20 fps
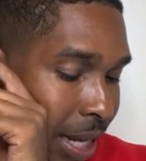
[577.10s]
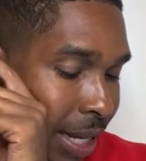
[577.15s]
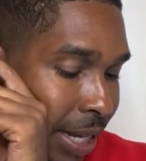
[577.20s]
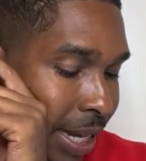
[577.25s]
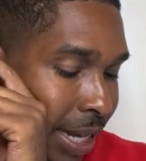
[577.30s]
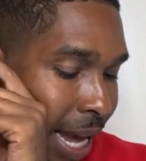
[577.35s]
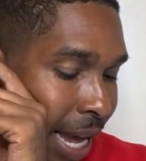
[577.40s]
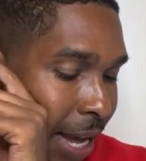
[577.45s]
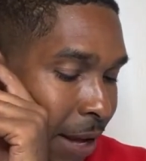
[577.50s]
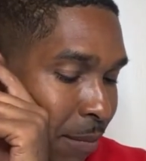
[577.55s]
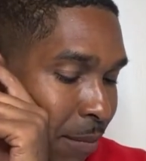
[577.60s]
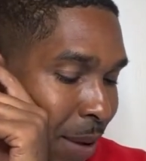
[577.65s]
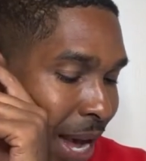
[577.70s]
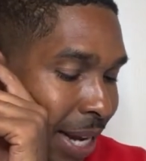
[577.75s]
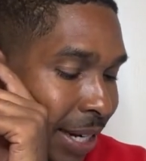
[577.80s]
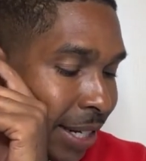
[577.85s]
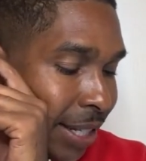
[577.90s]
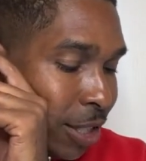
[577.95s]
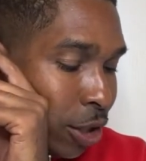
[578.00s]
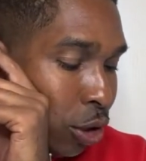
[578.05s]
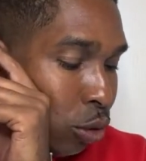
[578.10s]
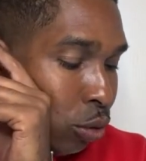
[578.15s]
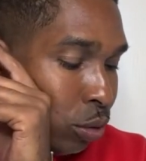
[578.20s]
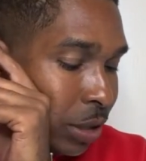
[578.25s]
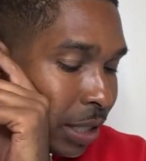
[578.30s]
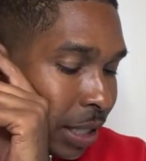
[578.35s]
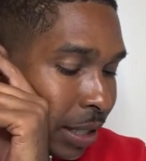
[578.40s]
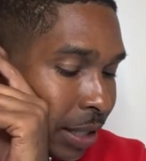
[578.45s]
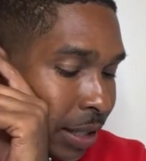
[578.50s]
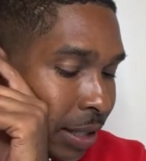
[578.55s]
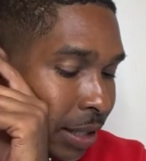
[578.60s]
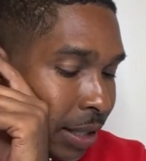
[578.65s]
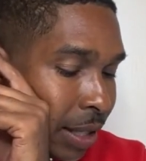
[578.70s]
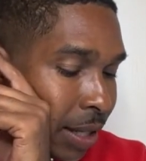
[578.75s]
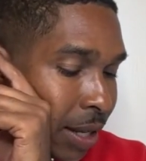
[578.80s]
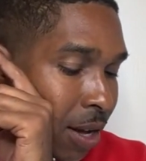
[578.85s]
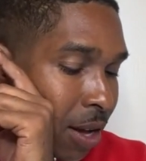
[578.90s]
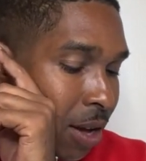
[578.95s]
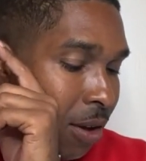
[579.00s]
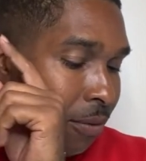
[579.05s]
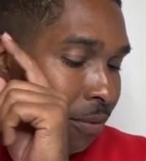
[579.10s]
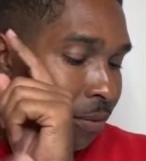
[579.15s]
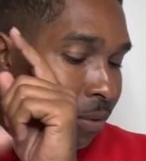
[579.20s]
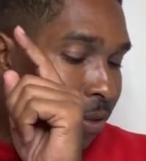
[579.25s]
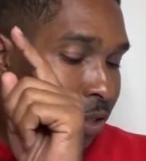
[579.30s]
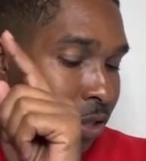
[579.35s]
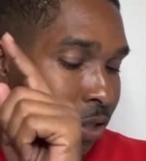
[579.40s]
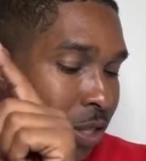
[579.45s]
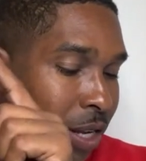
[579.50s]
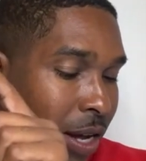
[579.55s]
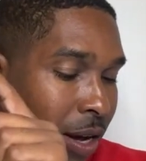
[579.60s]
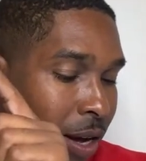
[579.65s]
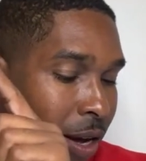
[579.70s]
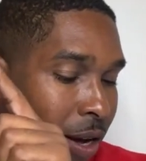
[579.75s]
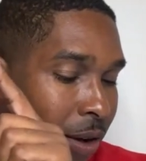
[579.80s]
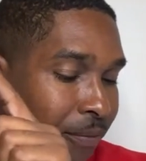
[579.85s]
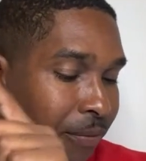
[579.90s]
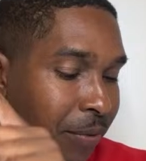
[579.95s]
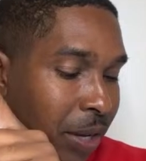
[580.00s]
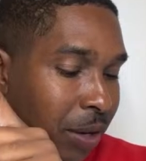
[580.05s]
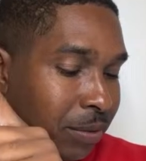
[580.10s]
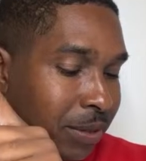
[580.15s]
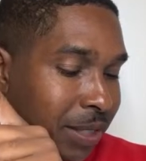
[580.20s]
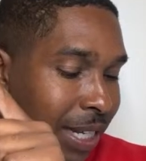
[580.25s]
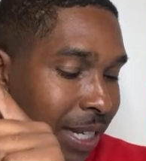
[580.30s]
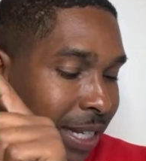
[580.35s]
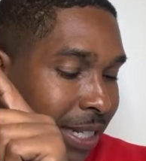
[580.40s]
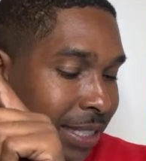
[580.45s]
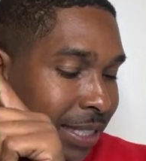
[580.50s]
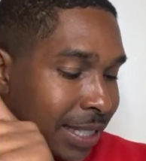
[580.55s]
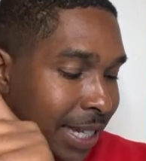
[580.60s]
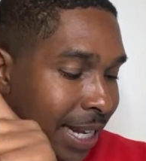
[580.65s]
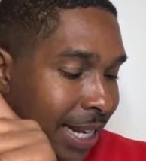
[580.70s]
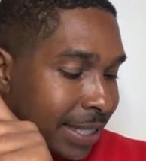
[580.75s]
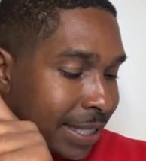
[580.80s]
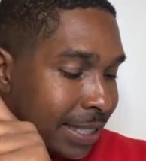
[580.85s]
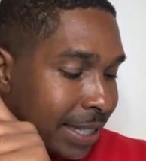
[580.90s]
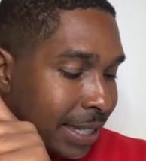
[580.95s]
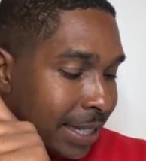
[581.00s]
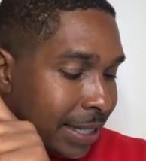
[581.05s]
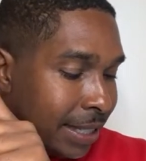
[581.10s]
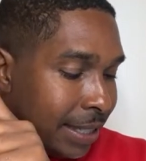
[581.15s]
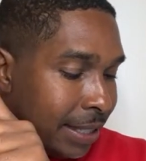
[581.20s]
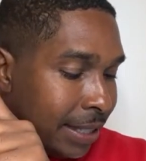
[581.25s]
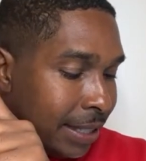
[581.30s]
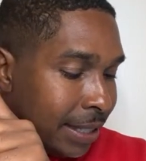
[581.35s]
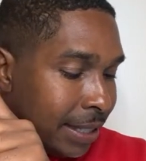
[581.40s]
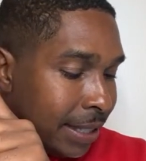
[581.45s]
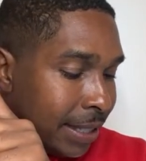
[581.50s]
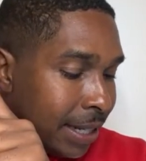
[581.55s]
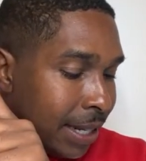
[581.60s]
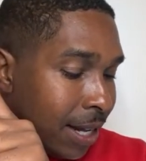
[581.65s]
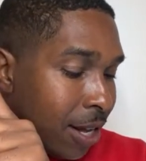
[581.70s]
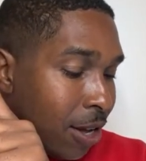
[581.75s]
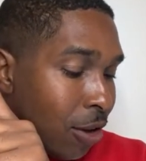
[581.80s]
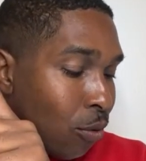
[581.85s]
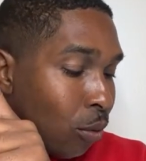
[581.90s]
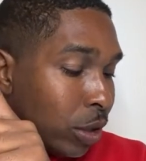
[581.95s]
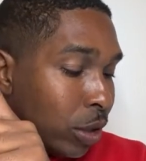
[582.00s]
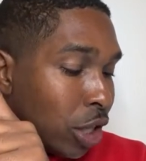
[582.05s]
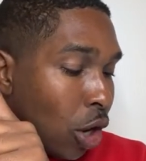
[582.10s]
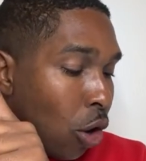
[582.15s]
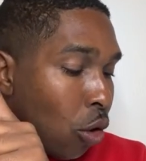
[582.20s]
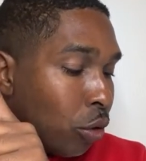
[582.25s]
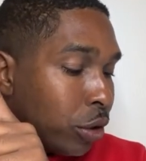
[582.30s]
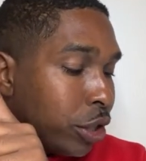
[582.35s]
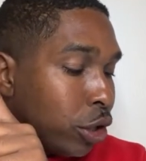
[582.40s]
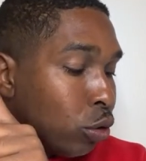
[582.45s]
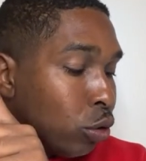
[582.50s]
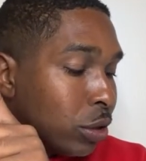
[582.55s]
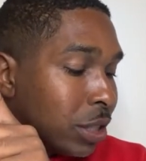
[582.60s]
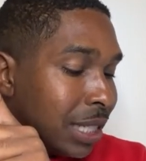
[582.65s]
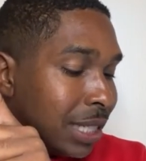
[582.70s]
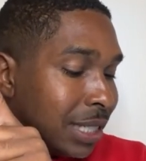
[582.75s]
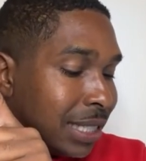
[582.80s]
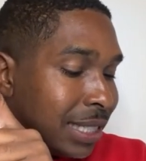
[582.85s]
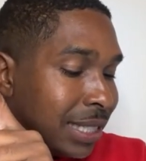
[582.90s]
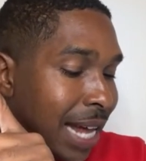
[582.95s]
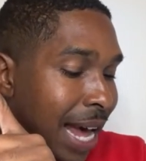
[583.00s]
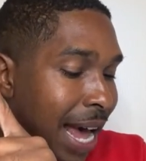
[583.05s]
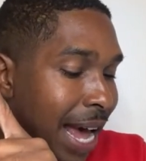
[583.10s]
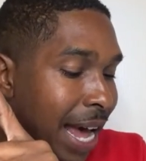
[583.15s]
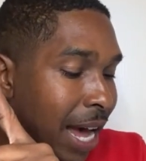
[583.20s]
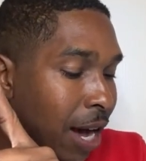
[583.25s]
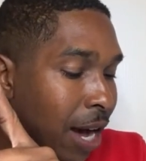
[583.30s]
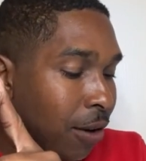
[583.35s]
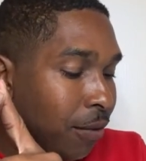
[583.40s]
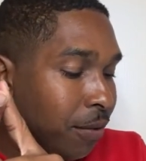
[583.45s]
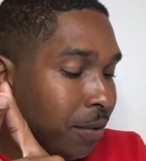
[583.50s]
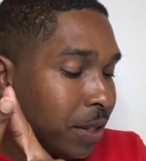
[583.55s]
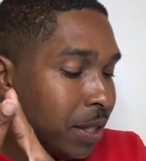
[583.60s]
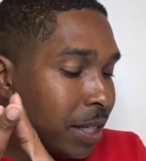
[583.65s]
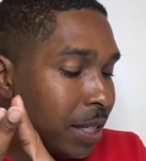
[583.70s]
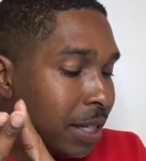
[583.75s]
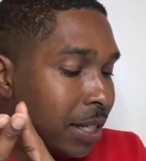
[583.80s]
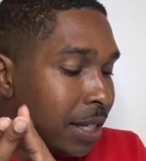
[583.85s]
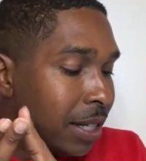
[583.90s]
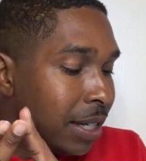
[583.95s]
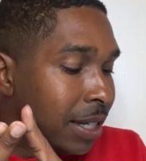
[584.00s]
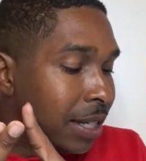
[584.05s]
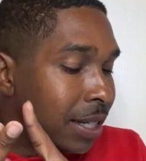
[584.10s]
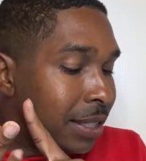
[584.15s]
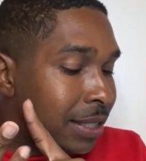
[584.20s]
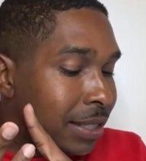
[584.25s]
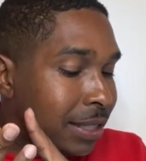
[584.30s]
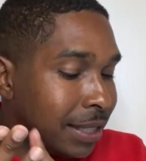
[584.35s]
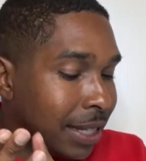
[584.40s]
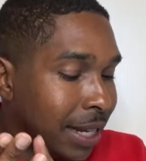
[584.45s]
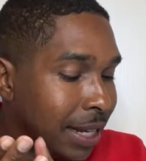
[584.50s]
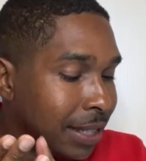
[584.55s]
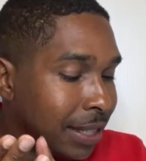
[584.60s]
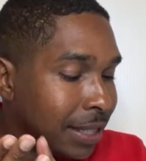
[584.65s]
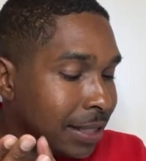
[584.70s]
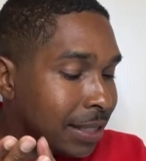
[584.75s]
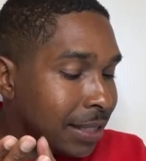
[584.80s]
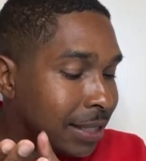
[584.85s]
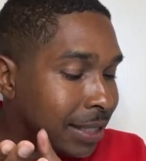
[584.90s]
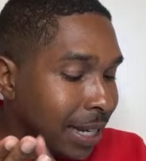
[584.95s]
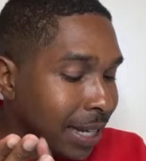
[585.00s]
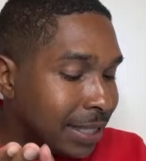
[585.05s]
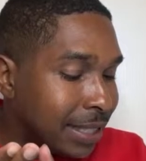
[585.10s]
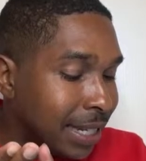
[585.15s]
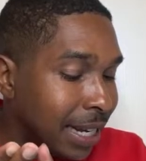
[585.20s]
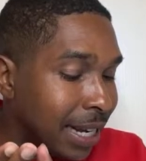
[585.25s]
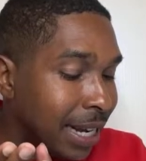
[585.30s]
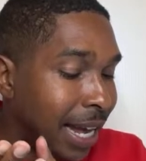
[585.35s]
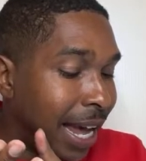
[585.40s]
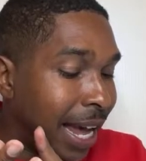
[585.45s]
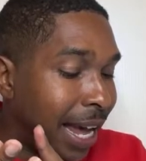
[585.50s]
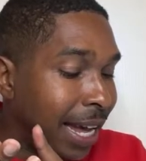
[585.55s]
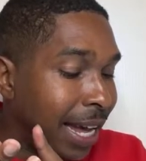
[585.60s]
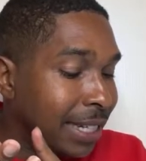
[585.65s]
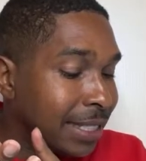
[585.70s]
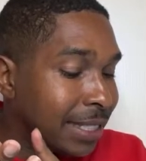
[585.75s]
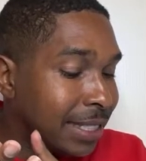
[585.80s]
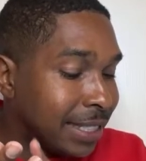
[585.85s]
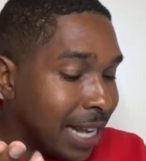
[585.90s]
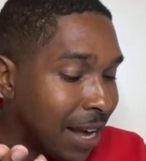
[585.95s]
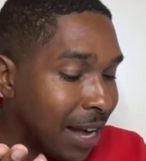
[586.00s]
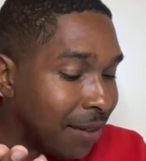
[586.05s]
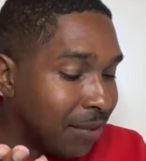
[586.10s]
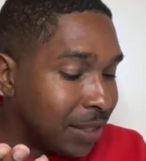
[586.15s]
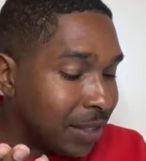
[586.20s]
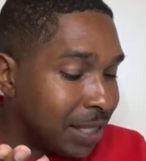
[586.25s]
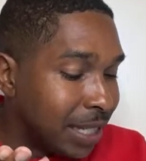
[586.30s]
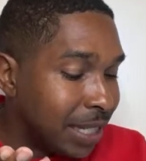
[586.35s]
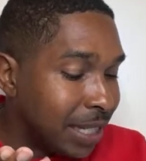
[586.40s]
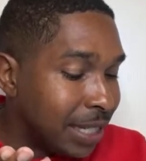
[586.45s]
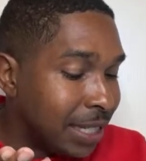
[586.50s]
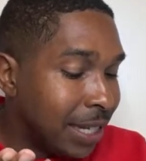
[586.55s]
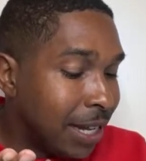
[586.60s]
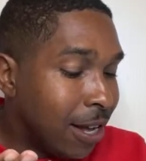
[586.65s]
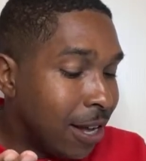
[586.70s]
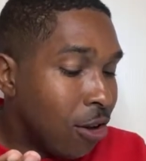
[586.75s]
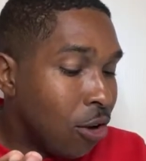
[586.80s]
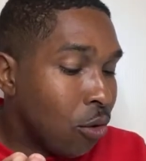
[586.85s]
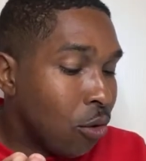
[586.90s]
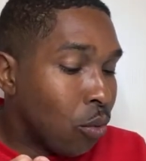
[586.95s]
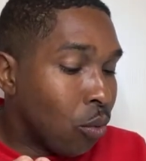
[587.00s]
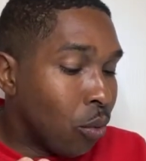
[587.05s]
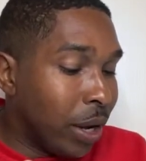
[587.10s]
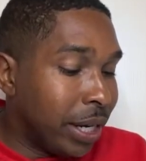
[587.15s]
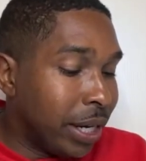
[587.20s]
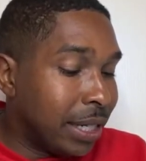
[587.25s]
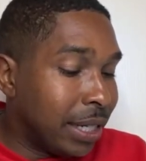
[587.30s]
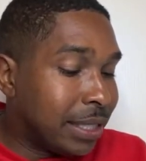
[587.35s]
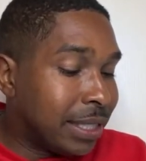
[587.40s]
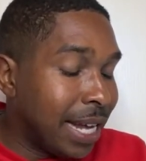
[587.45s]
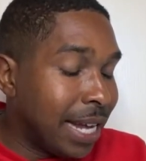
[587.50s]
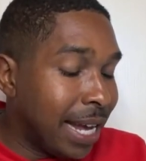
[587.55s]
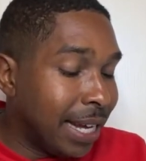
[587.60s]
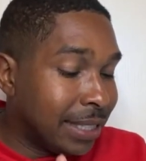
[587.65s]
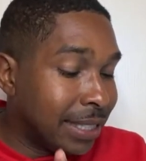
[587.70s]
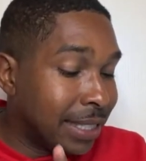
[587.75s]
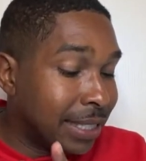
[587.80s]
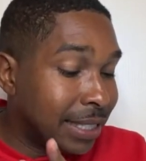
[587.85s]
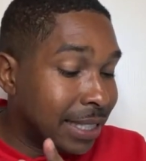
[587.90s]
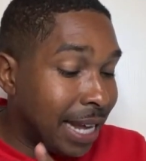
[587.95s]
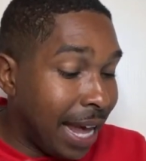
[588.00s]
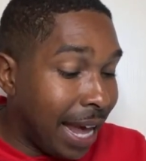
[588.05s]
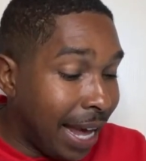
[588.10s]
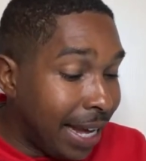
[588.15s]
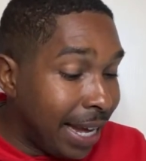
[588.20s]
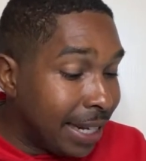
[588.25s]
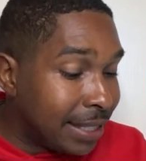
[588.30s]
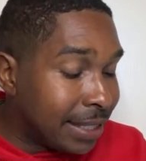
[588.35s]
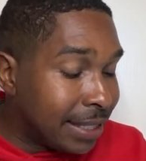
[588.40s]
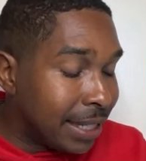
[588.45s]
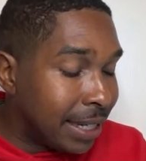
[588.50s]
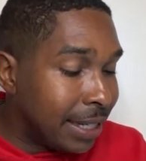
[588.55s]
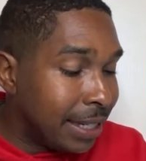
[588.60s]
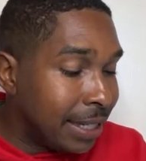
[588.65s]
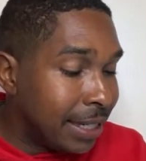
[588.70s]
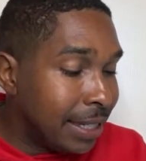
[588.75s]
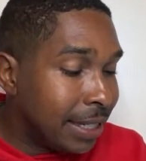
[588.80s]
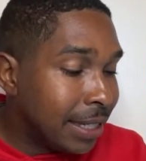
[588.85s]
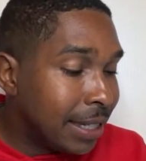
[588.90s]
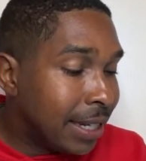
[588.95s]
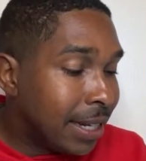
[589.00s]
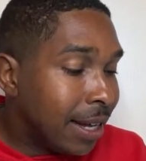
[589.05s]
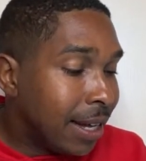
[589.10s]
Came back to Houston, 15, 16. Was on Houston staff 16 and 17. Went to Texas 18.